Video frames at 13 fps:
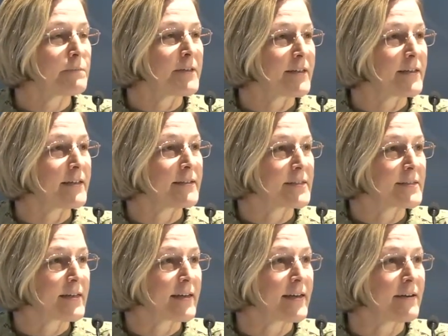
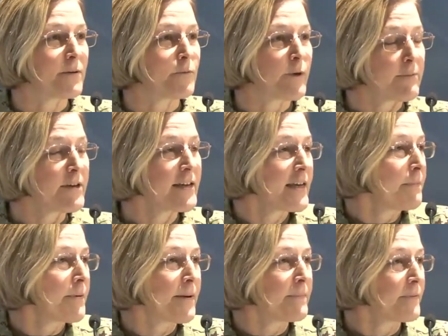because uh, we would
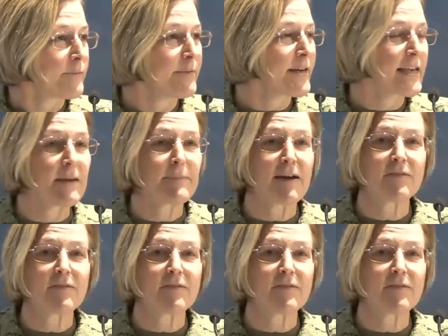keep them, we would keep